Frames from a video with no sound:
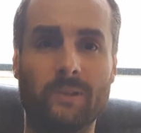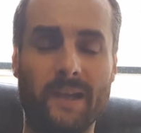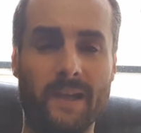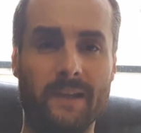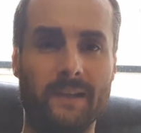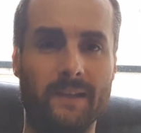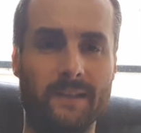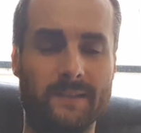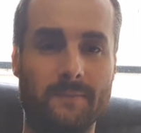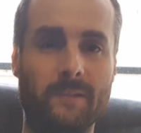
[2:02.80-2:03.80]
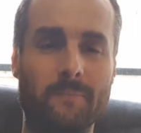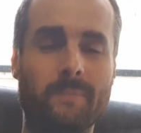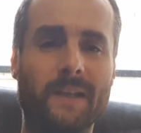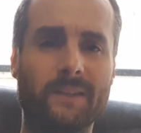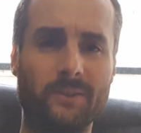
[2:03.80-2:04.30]
today is the
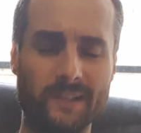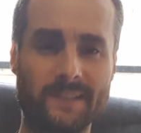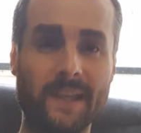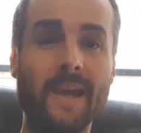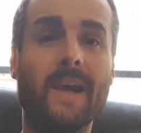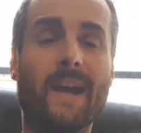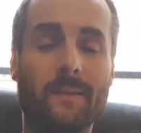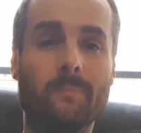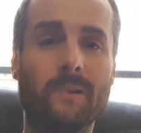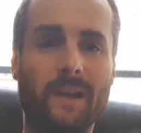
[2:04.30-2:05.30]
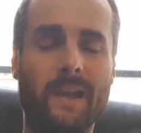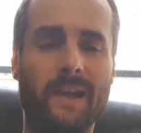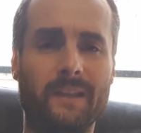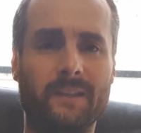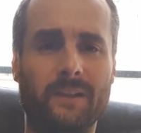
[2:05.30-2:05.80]
banderist and
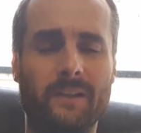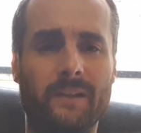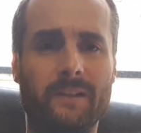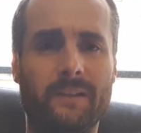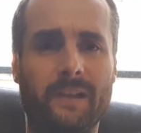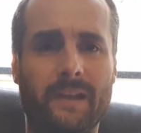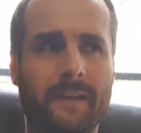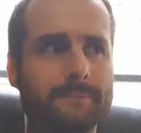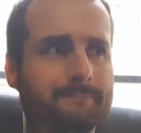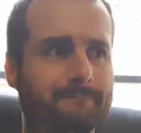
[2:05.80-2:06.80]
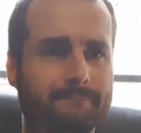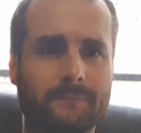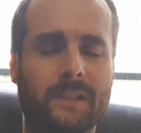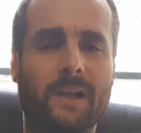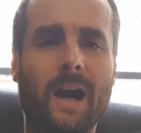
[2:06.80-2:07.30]
and the the,
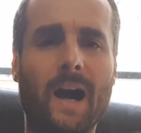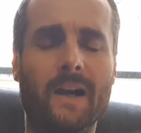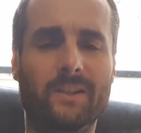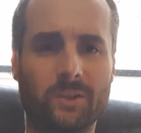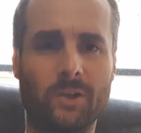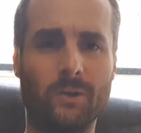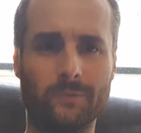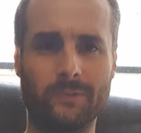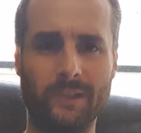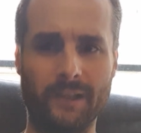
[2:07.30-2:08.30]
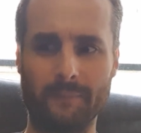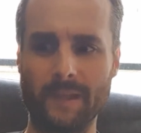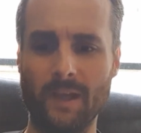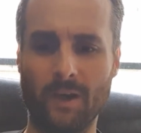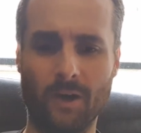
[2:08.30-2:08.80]
mm, the heart of
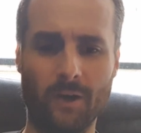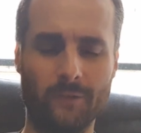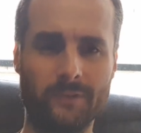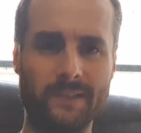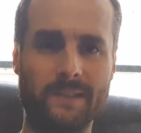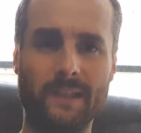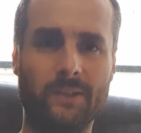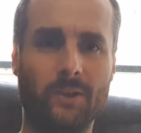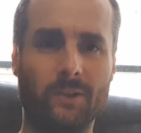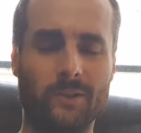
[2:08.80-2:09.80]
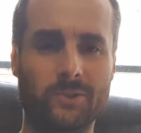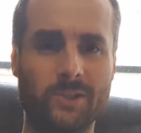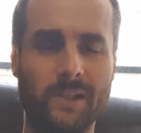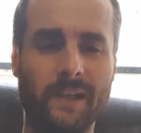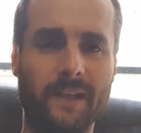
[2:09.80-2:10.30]
the of this
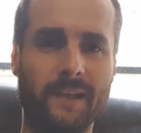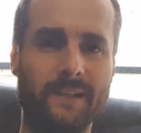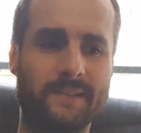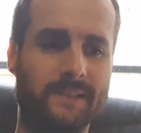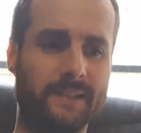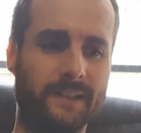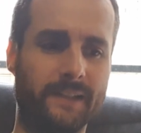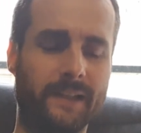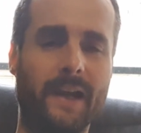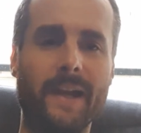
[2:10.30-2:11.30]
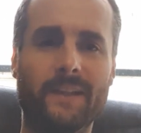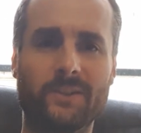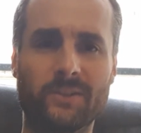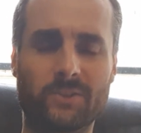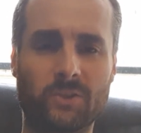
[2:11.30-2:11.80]
ideology is the
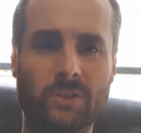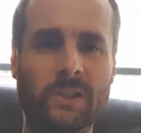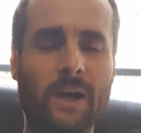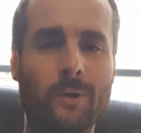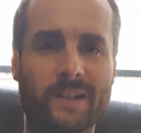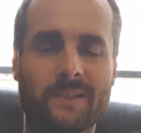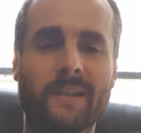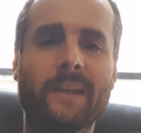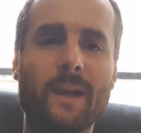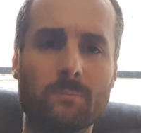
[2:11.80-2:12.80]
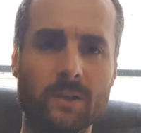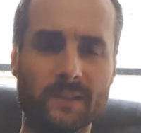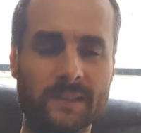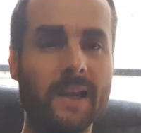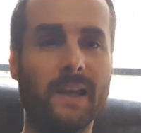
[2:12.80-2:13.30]
hatred toward the
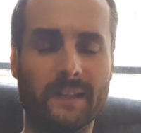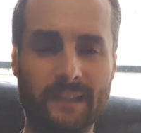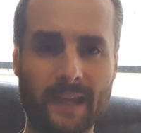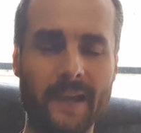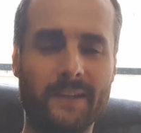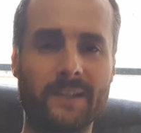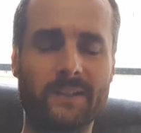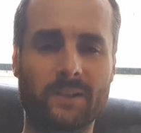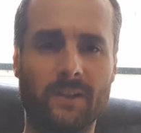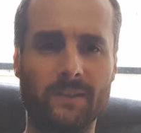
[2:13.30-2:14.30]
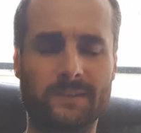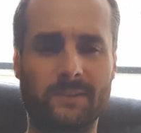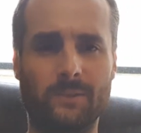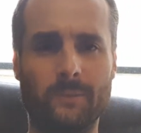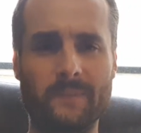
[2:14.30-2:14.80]
neighbors hatred
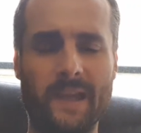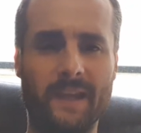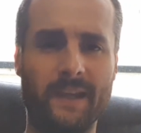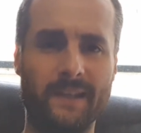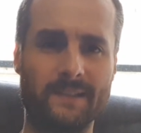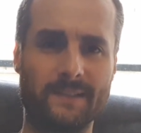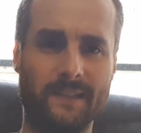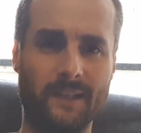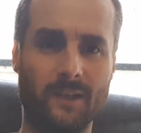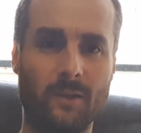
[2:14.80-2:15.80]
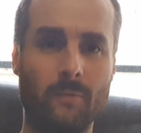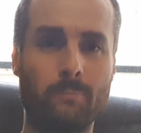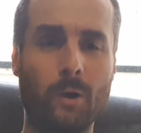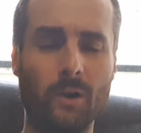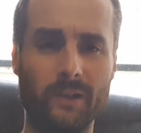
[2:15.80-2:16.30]
also against the
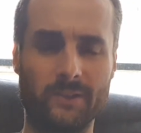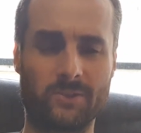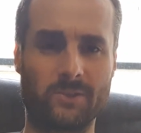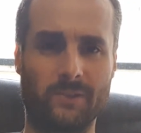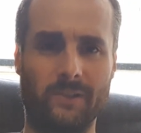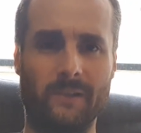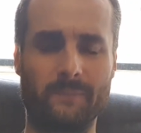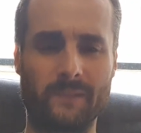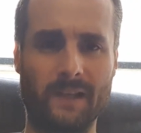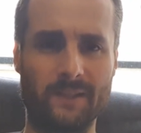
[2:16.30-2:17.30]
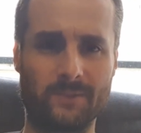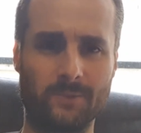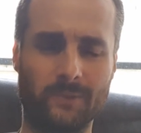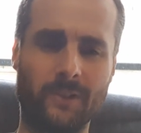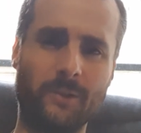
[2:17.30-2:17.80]
Polish, um, as
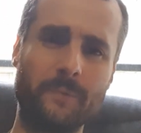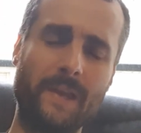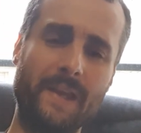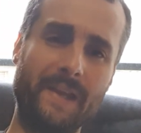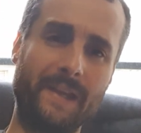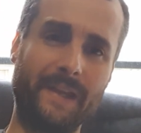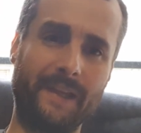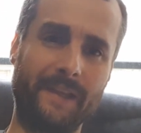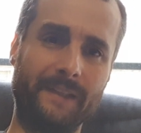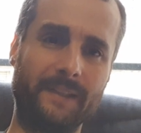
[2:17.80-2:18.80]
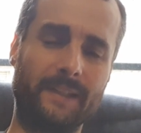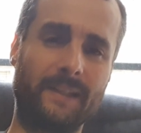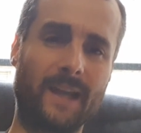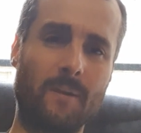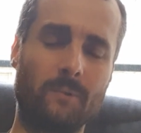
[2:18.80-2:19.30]
you know, in the
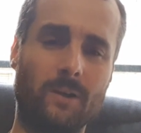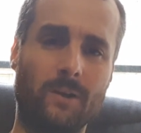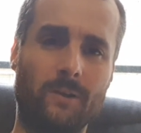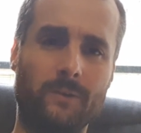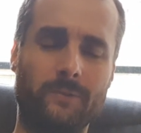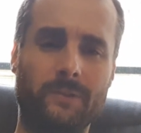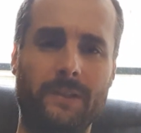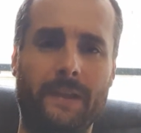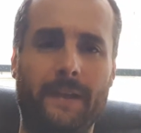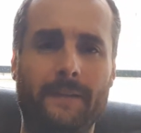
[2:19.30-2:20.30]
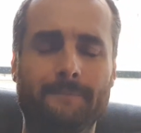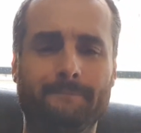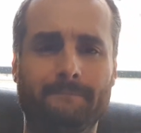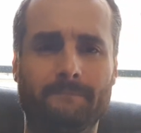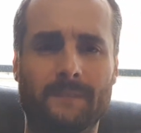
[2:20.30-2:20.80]
time of the
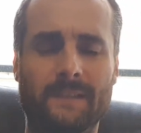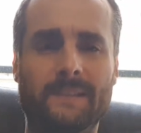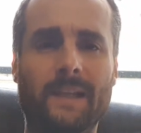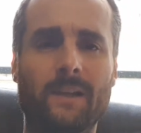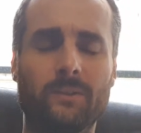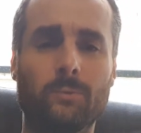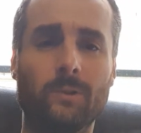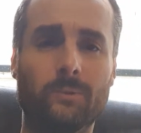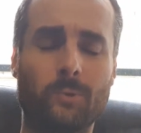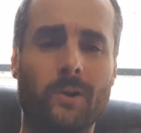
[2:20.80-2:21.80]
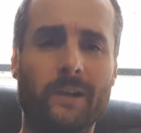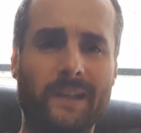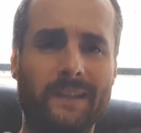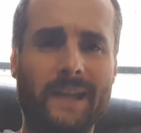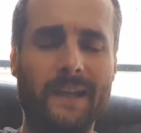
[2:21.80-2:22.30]
um, Second World War
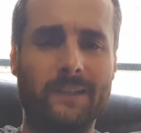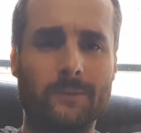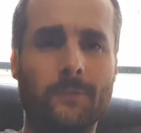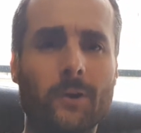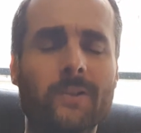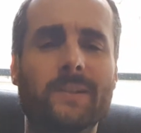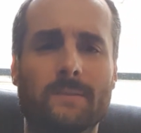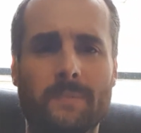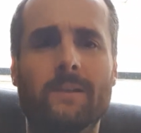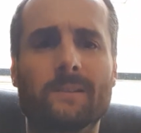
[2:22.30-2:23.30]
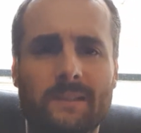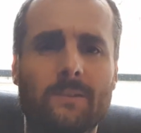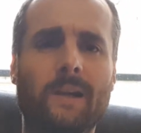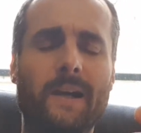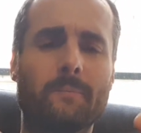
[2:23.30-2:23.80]
in 1940s, because
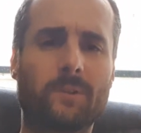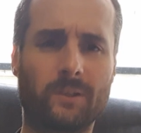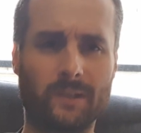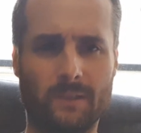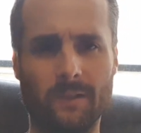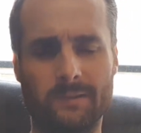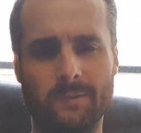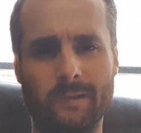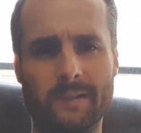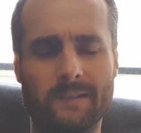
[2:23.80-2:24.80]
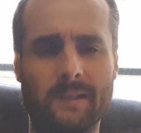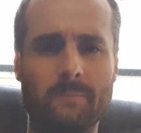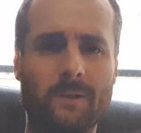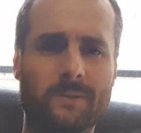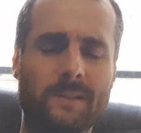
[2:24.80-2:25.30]
it, I am talking also as
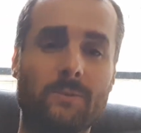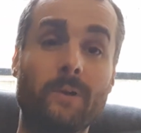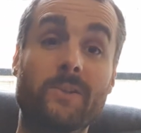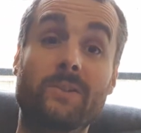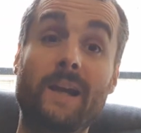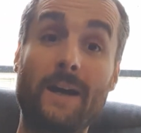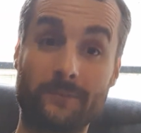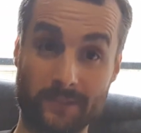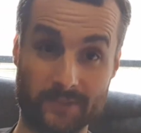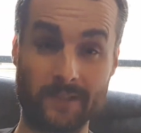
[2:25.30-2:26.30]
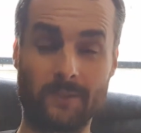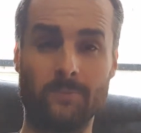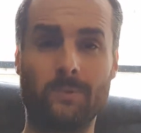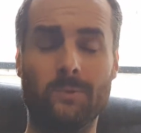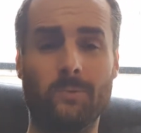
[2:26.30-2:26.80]
about situation after
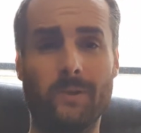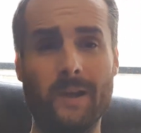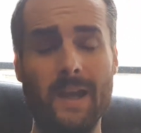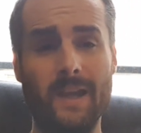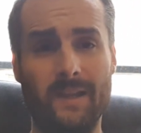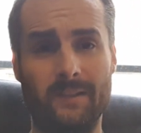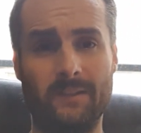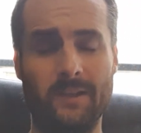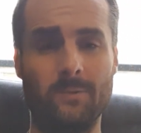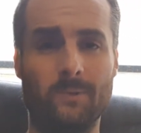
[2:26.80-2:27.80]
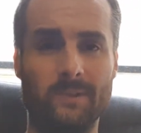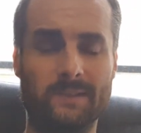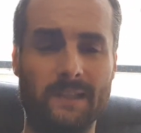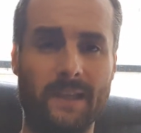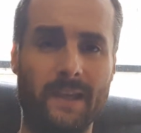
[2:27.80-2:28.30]
Second World War. There
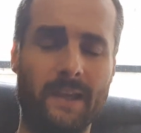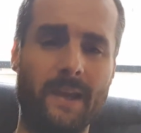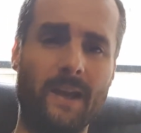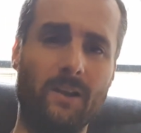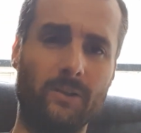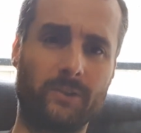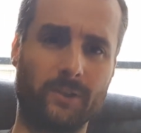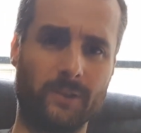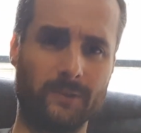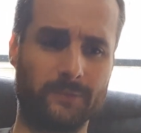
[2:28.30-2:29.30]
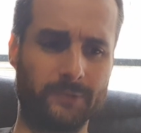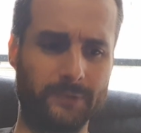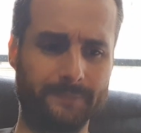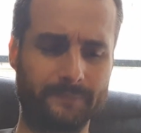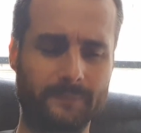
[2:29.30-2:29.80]
was a lot of
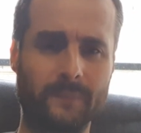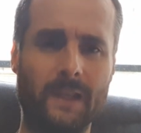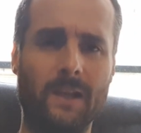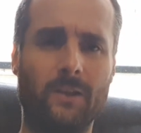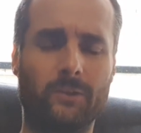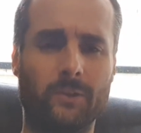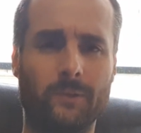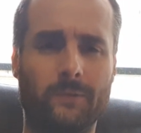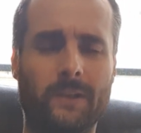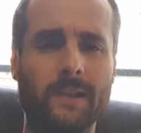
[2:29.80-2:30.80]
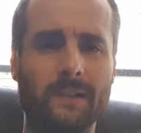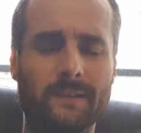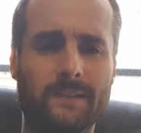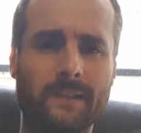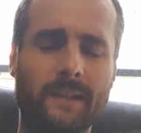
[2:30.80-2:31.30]
um, a lot of
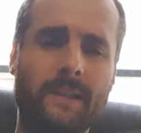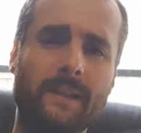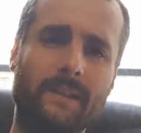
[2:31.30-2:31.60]
killed uh,